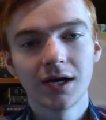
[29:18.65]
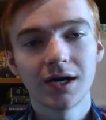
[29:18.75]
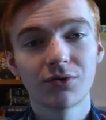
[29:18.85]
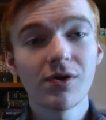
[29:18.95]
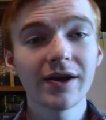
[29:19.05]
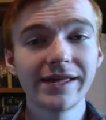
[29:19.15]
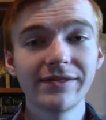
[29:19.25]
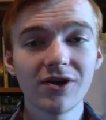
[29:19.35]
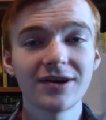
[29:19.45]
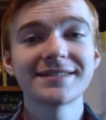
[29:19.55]
Rocky
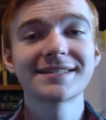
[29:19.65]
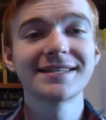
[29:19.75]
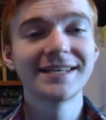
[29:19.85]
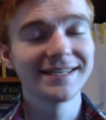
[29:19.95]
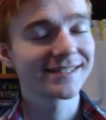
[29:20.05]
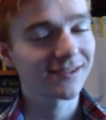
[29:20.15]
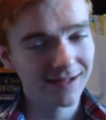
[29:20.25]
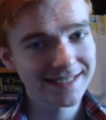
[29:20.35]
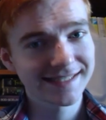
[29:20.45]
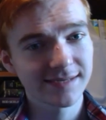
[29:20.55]
lost his
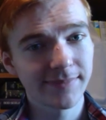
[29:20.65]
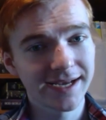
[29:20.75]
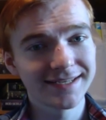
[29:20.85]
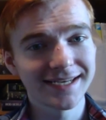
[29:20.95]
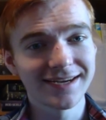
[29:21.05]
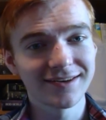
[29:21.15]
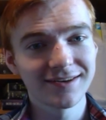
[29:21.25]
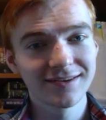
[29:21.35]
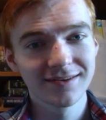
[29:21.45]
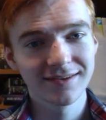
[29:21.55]
classic
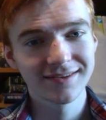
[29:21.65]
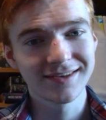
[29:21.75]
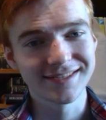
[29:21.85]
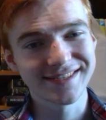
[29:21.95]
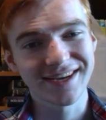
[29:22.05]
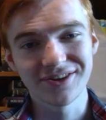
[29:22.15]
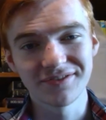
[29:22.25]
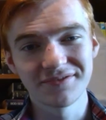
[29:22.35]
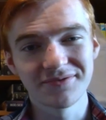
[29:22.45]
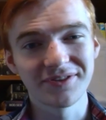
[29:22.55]
bandana because I
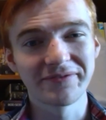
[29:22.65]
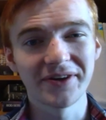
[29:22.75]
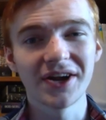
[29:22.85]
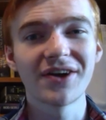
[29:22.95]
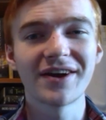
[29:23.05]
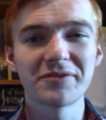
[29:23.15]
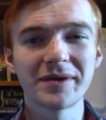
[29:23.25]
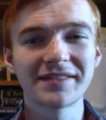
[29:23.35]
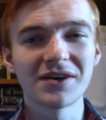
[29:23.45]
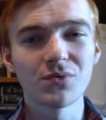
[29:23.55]
couldn't really figure out how to
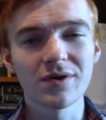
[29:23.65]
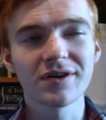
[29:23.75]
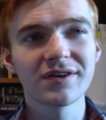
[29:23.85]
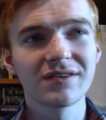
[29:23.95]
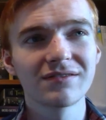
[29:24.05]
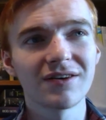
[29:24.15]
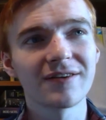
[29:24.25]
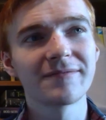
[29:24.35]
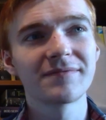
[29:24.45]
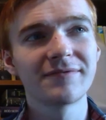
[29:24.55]
make that work
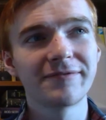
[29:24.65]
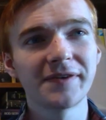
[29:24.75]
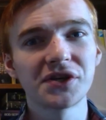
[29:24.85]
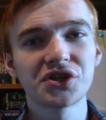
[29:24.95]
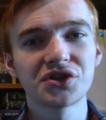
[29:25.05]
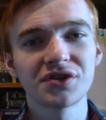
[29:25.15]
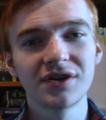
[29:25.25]
on a fish.